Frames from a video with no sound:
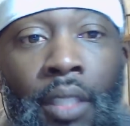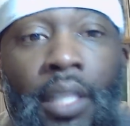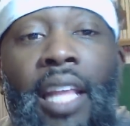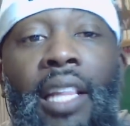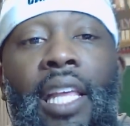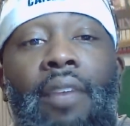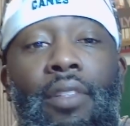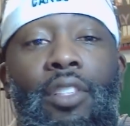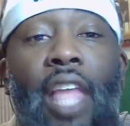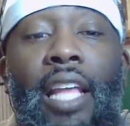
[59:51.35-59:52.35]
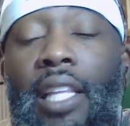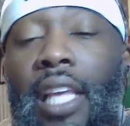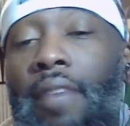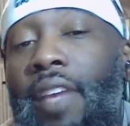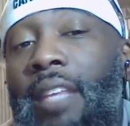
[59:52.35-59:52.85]
They live
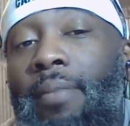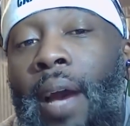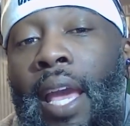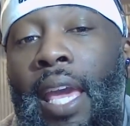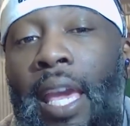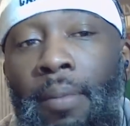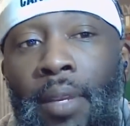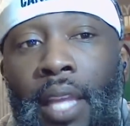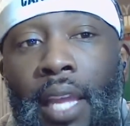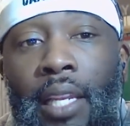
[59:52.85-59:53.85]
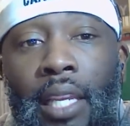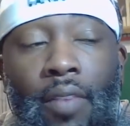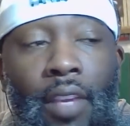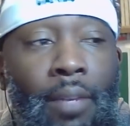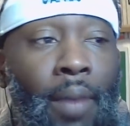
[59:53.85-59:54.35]
in Miami. They
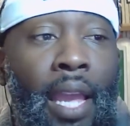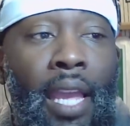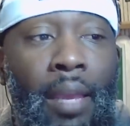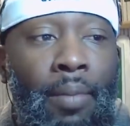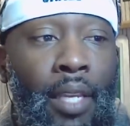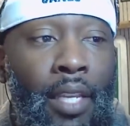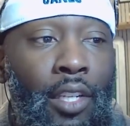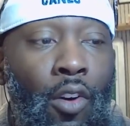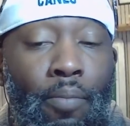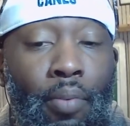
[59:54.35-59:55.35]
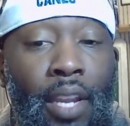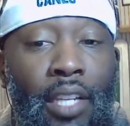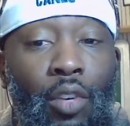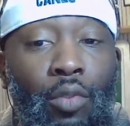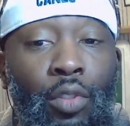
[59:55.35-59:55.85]
live in Miami and don't break
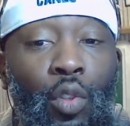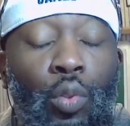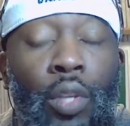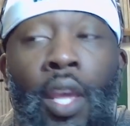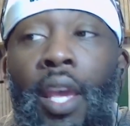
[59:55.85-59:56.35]
no news.